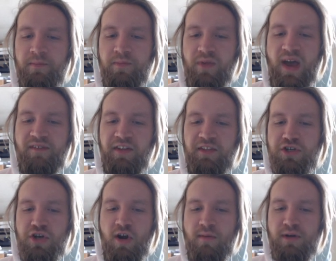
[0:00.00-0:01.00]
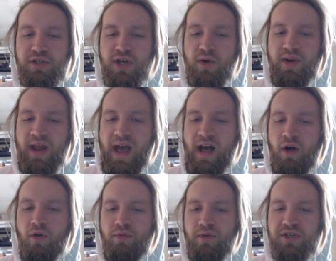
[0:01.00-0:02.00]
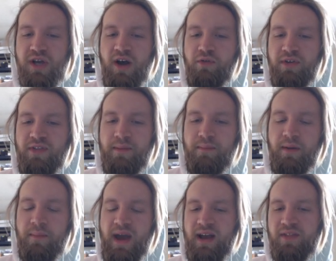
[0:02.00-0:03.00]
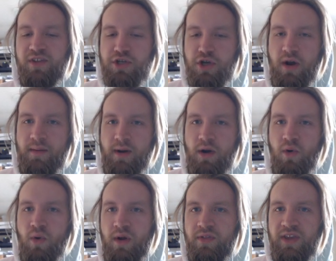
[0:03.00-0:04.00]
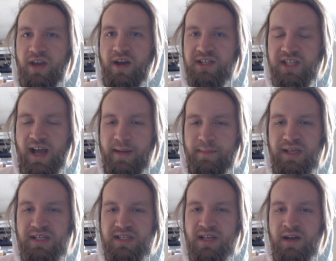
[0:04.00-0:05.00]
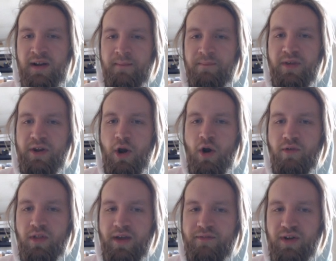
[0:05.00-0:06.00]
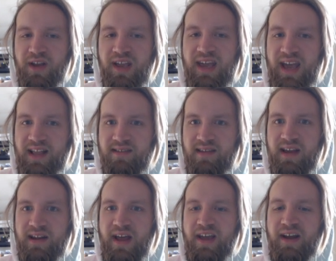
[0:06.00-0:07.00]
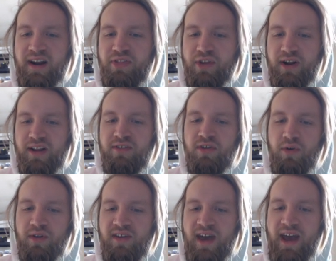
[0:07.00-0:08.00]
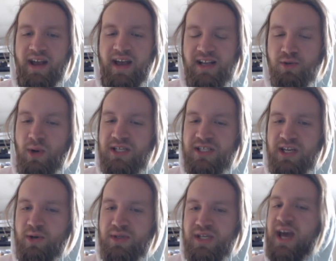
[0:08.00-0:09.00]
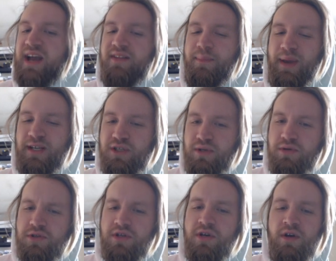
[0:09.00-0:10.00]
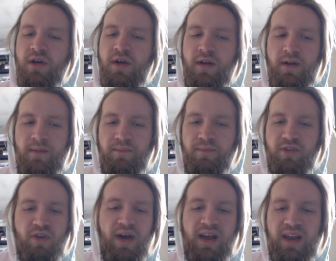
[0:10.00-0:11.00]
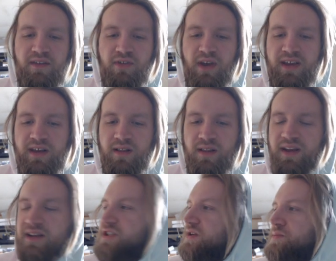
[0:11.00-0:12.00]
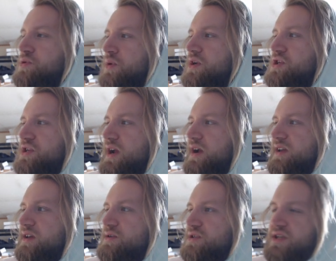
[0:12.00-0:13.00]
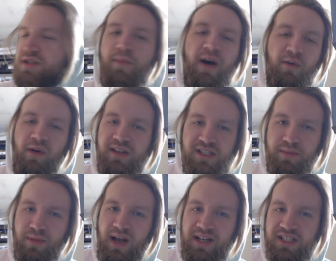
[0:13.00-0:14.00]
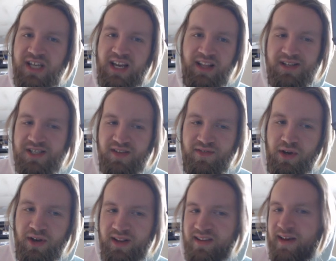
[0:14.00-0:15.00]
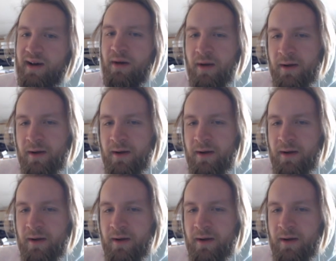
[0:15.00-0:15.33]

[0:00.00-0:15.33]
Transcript: having the Charmers go into Elf, which Elf can then bring back the Charmer or the Psy Beast. Then overlay for Gigantic, and now you got a 32 attack XYZ to attack and then make Zeus. So that gives like your Link some sort of generic use. Since, by the way, this is a blind second list if you couldn't tell.